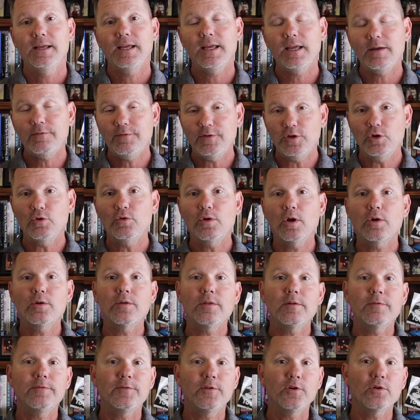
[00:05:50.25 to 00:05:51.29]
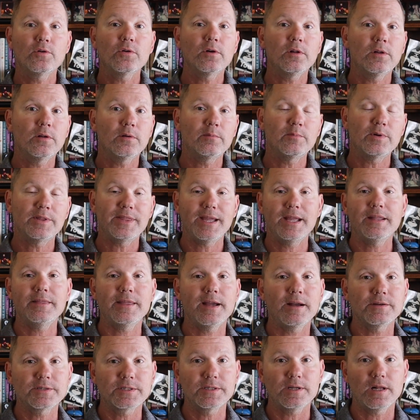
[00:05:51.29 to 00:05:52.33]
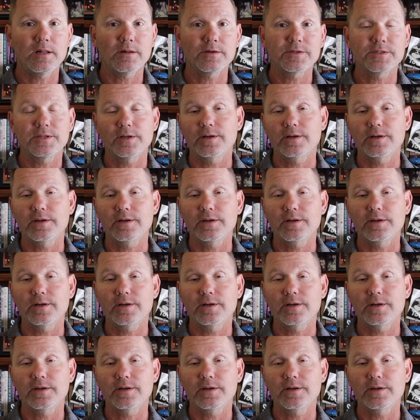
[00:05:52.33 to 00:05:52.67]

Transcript: If you go to the funeral home with $8,000,